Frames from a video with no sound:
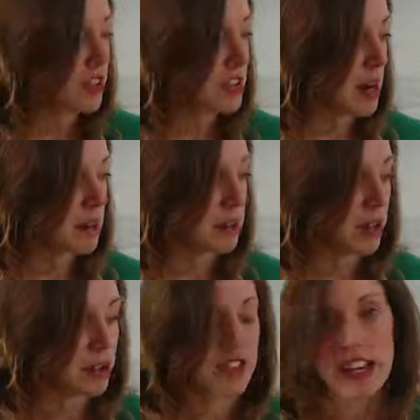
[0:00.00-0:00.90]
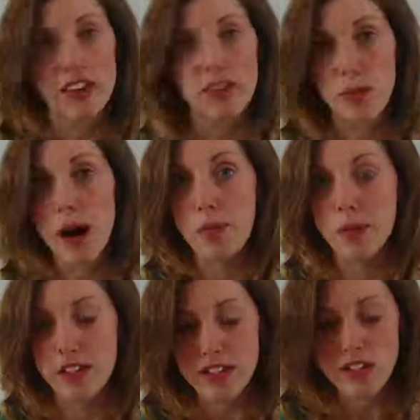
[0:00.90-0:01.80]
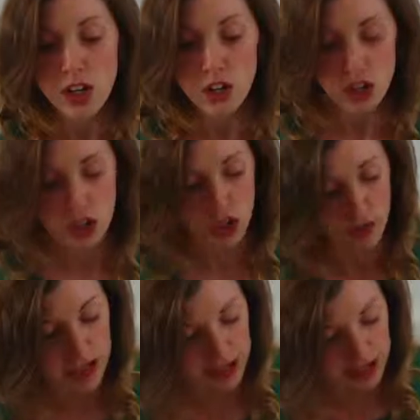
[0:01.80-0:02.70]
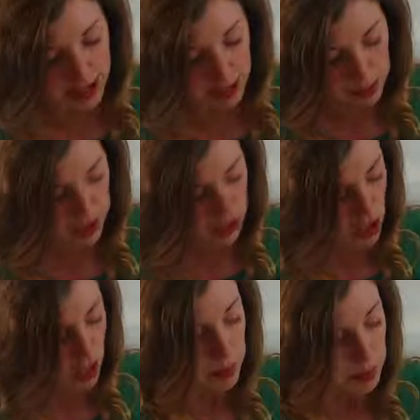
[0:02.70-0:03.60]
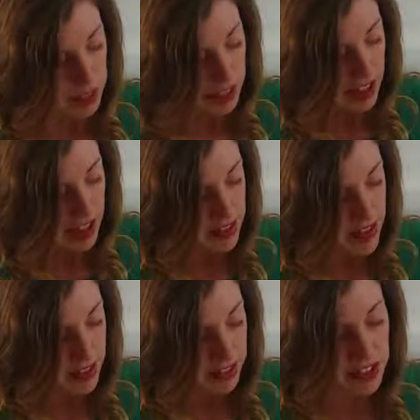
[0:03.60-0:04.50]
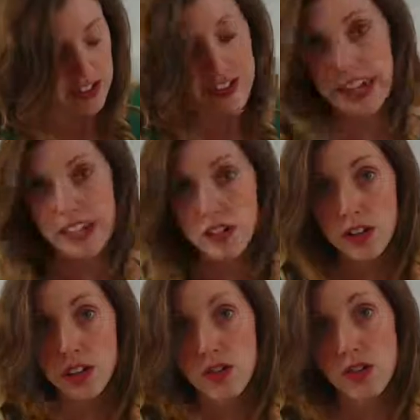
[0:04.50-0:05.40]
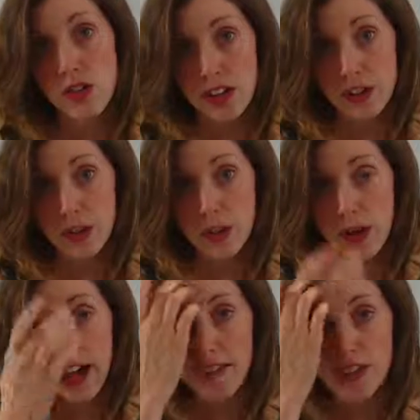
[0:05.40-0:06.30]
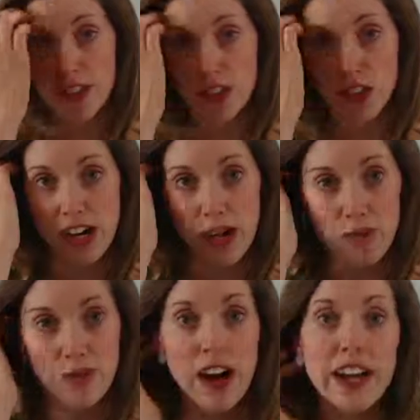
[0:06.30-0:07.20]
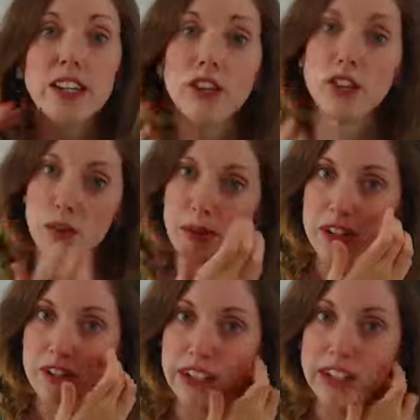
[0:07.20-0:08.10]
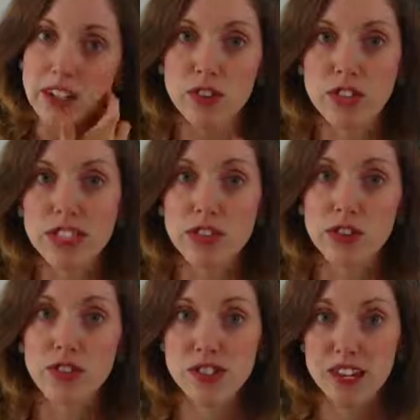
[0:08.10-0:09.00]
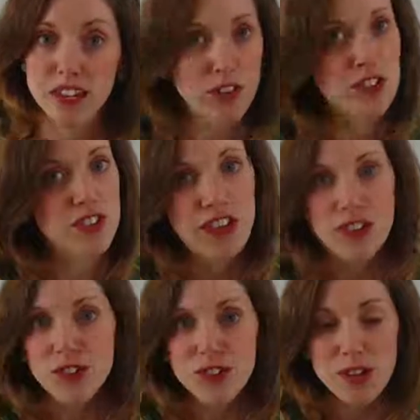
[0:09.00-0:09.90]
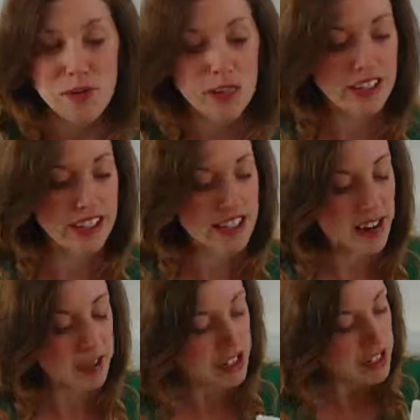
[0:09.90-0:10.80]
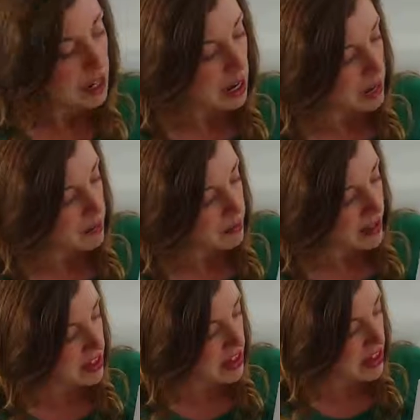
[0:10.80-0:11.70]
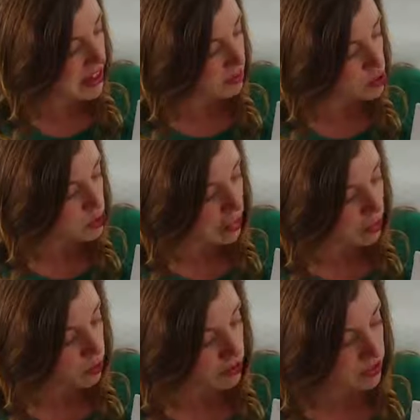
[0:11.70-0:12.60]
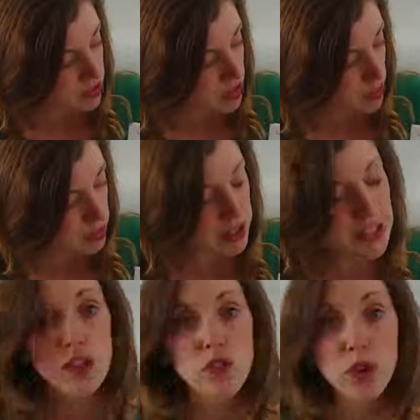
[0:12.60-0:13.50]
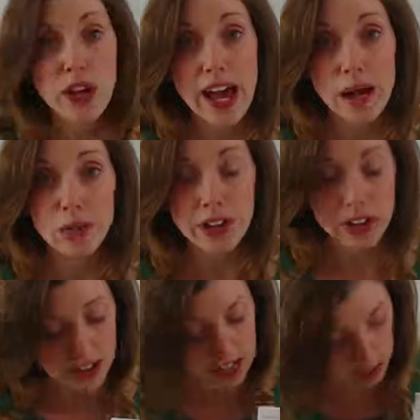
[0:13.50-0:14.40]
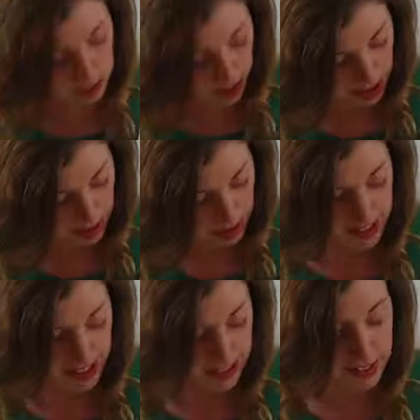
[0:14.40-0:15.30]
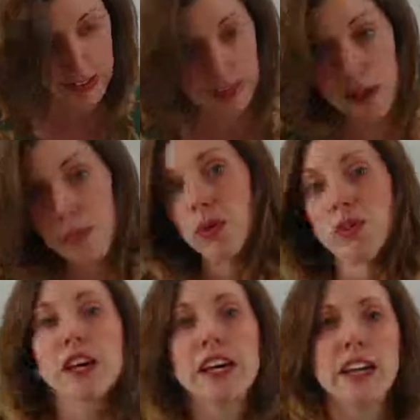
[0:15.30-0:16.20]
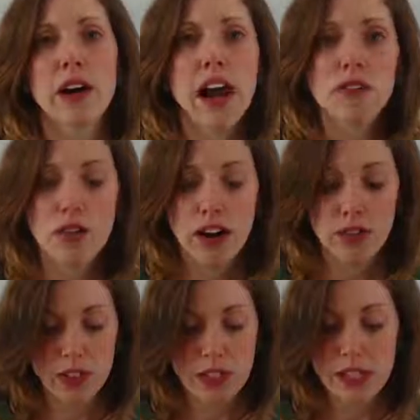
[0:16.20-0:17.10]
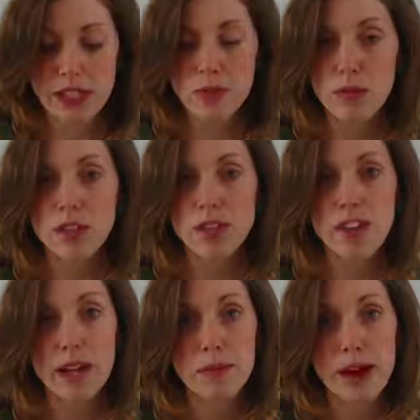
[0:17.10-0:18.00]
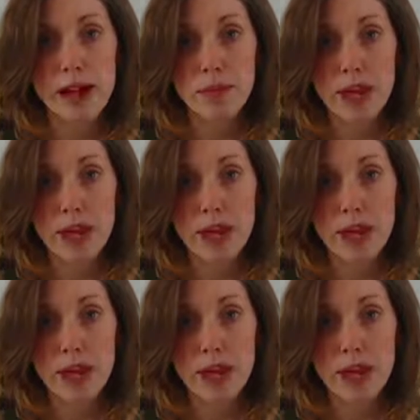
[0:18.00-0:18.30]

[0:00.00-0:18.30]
numbers and their properties. So you can write that up at the top, and then the date, just so that you have an easier time finding your information later if you need to study for a test or something like that. And then I have two categories. The top one says vocabulary and the bottom one says examples. Now I've roughly divided my